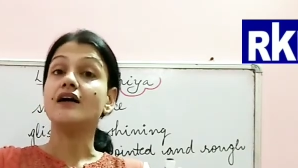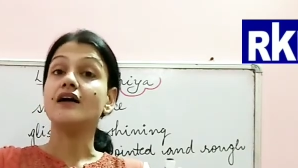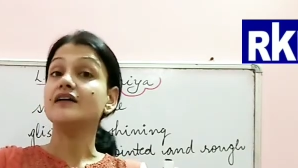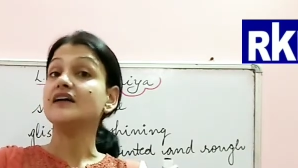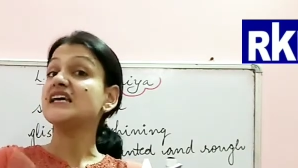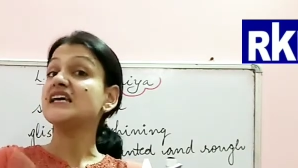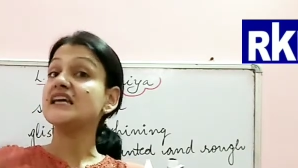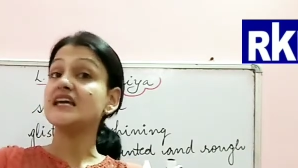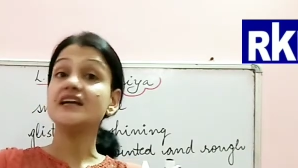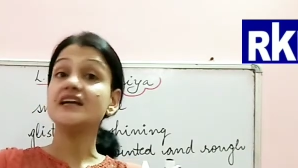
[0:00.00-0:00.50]

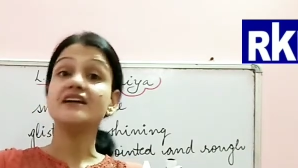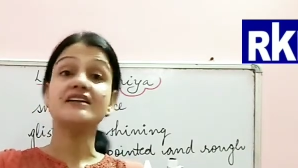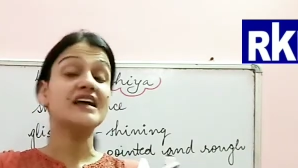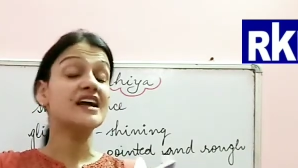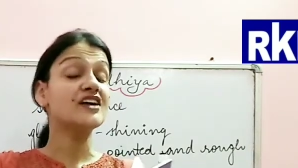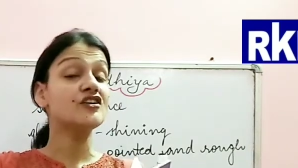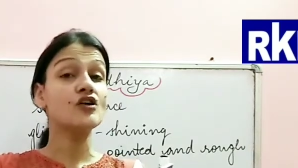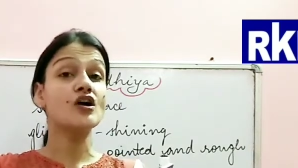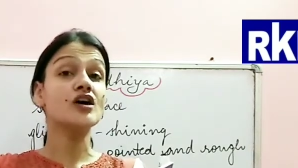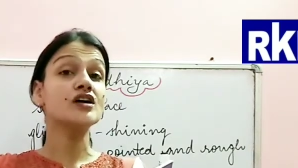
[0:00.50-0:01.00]
He did
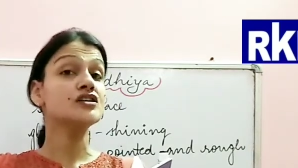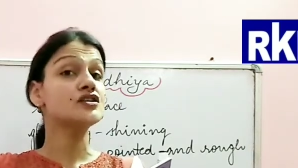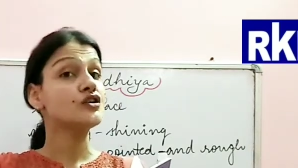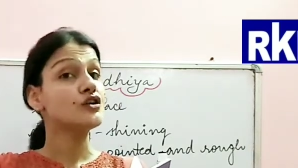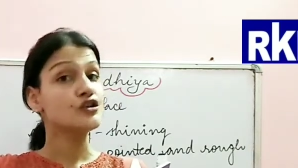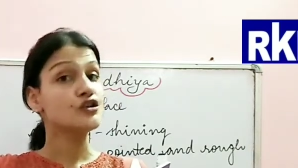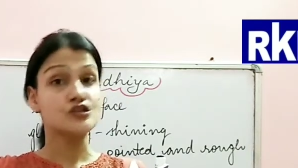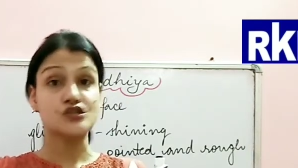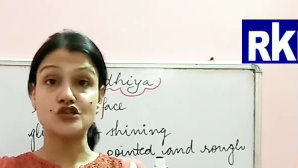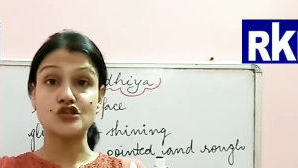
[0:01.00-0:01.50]
not
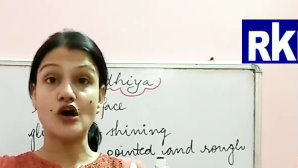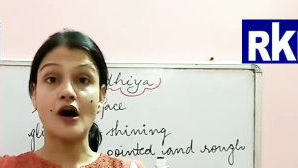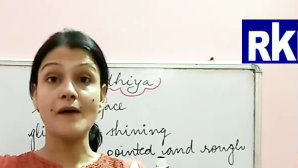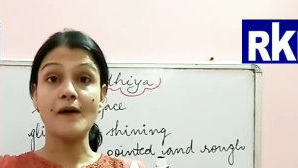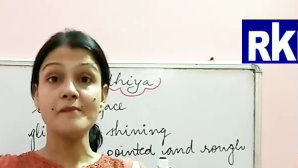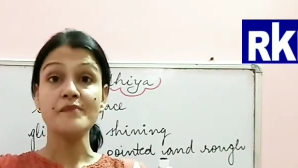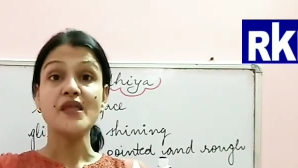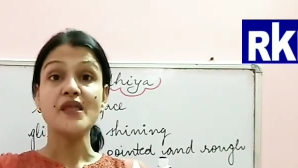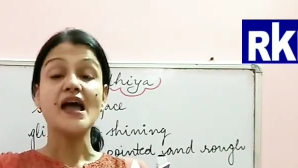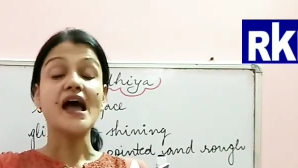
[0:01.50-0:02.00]

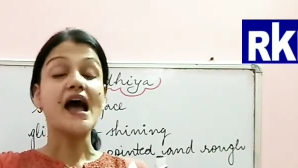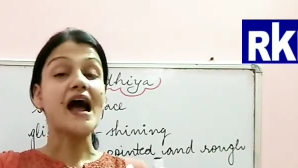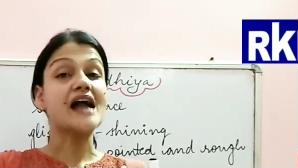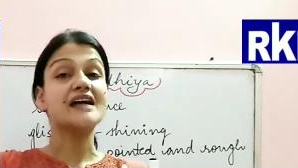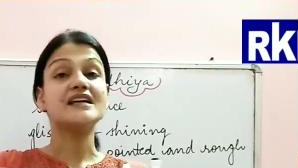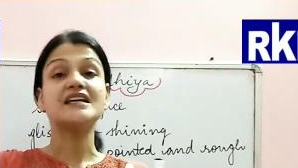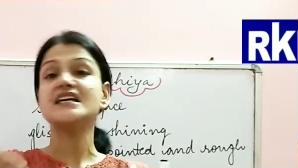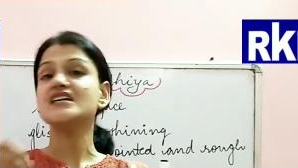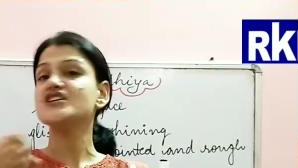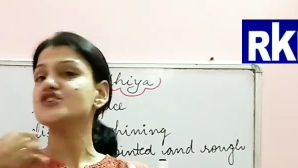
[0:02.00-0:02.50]
stop, and
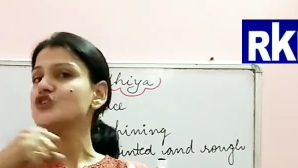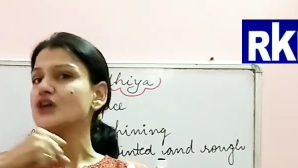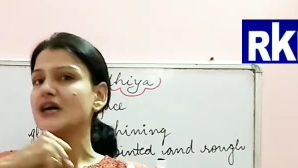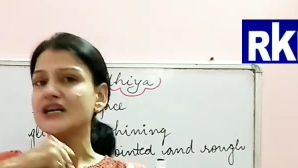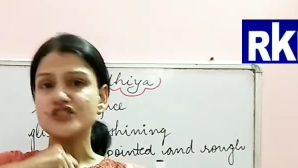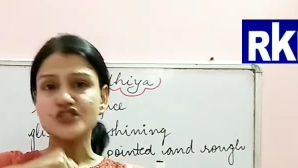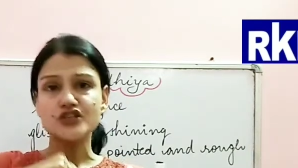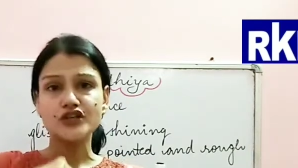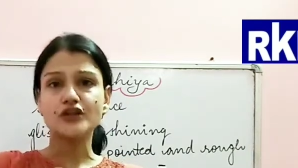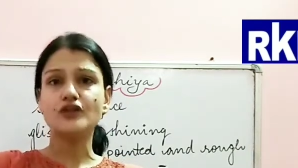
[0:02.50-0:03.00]
he
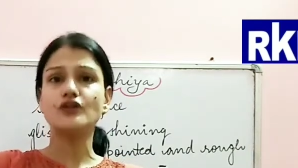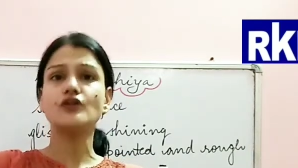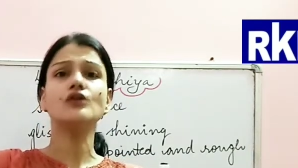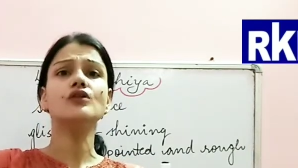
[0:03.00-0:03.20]
just he